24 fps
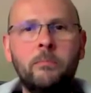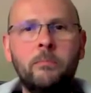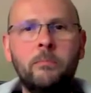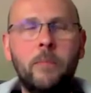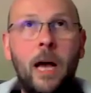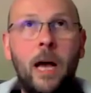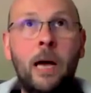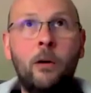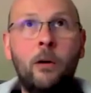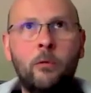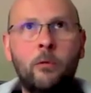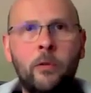
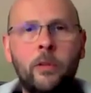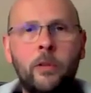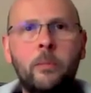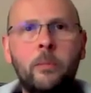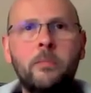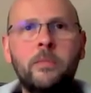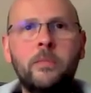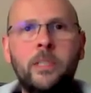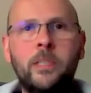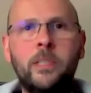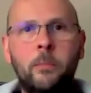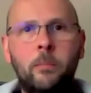algorithm
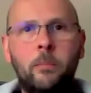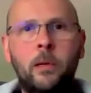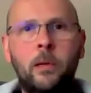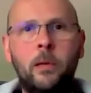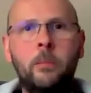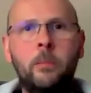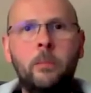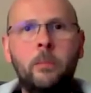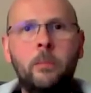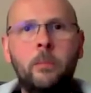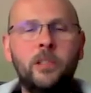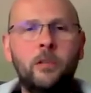simpler,
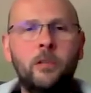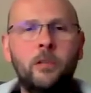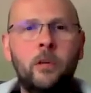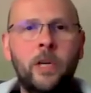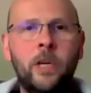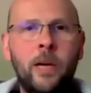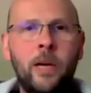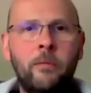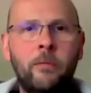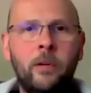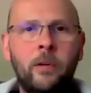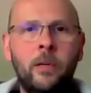because you're only
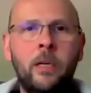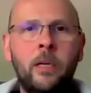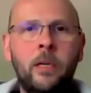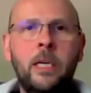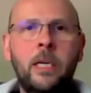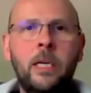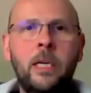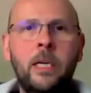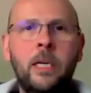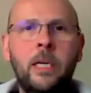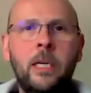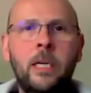ever
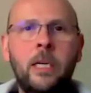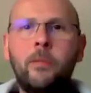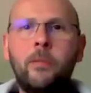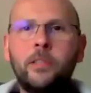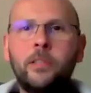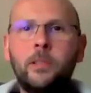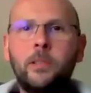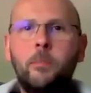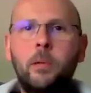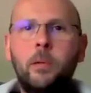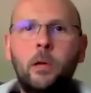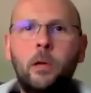having to
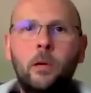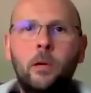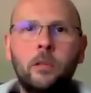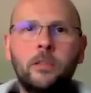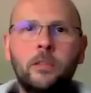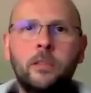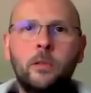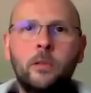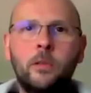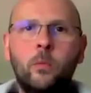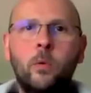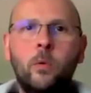plot
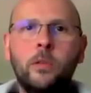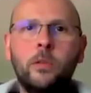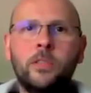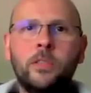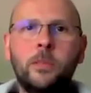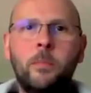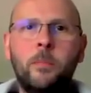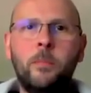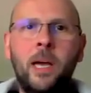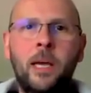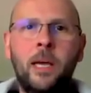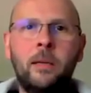sort of one
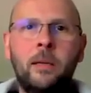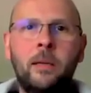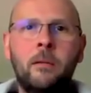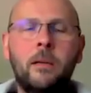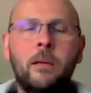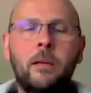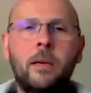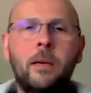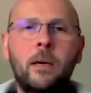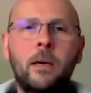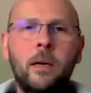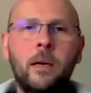span.
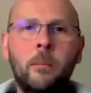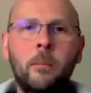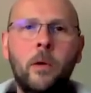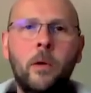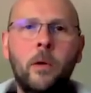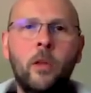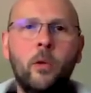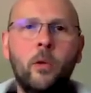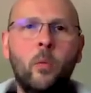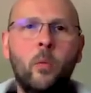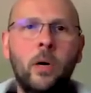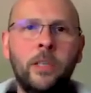
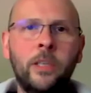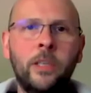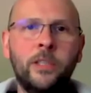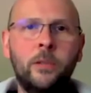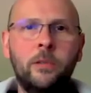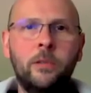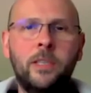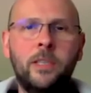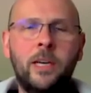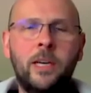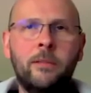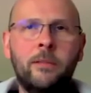Otherwise,
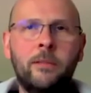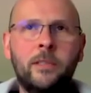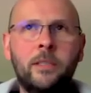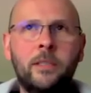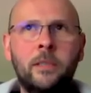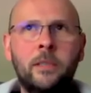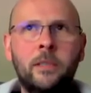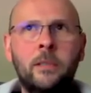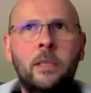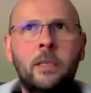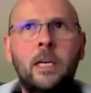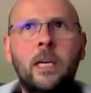you'd have
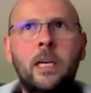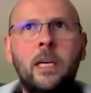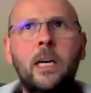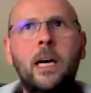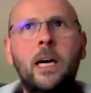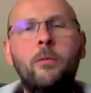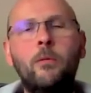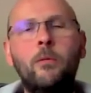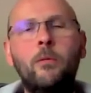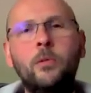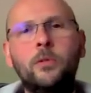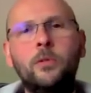to
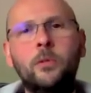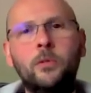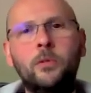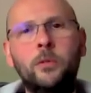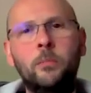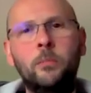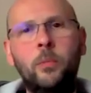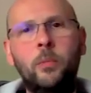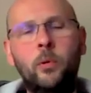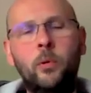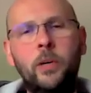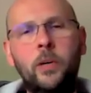have all sorts
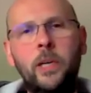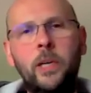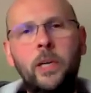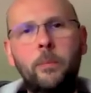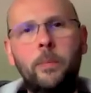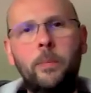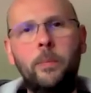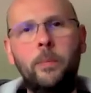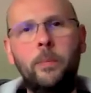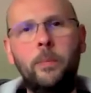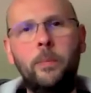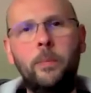of
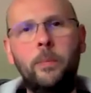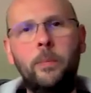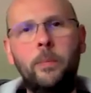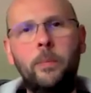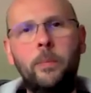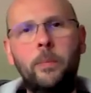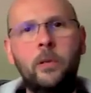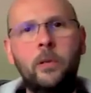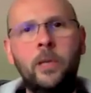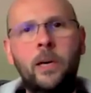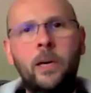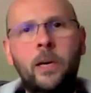bookkeeping if you
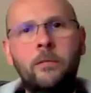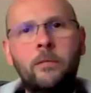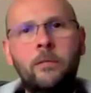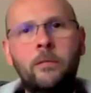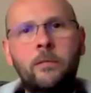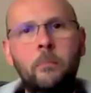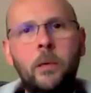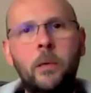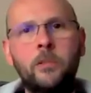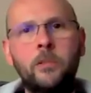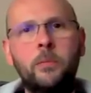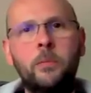can have
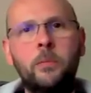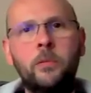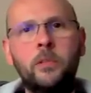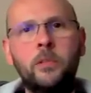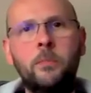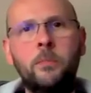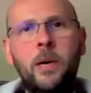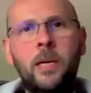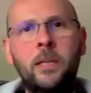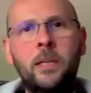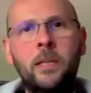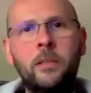multiple
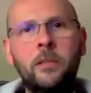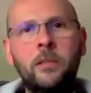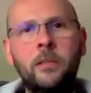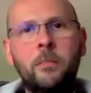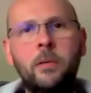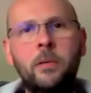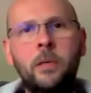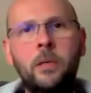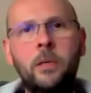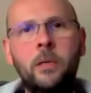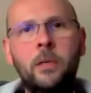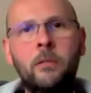spans
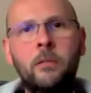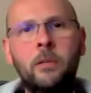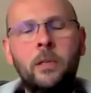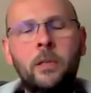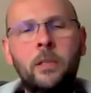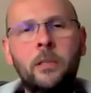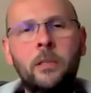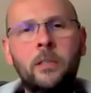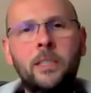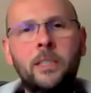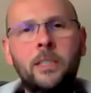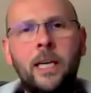per
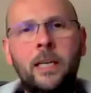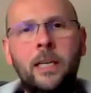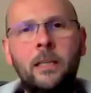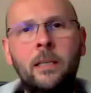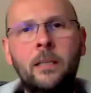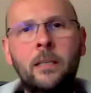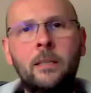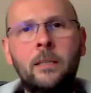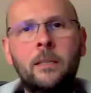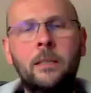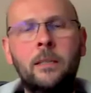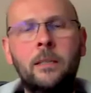scan
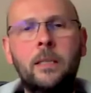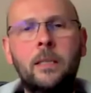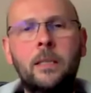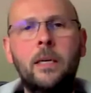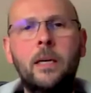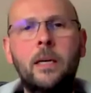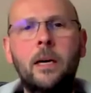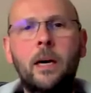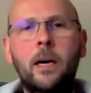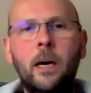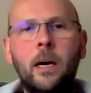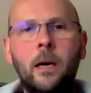line.
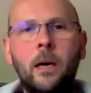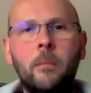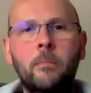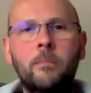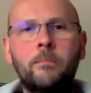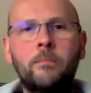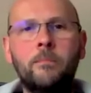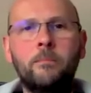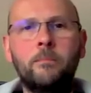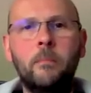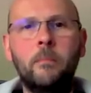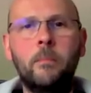
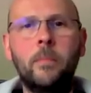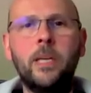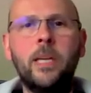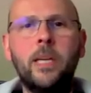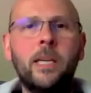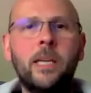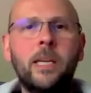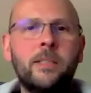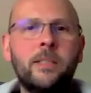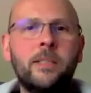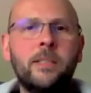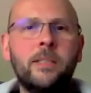But
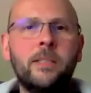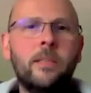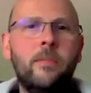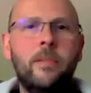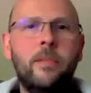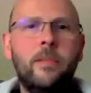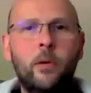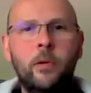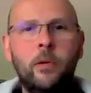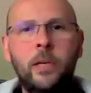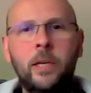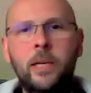yes, in
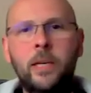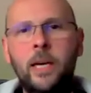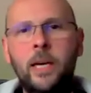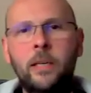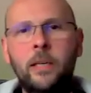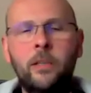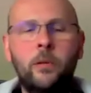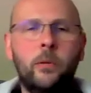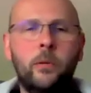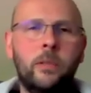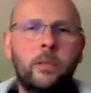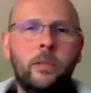theory, again, you
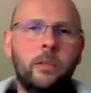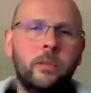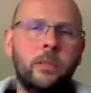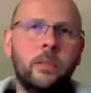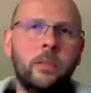could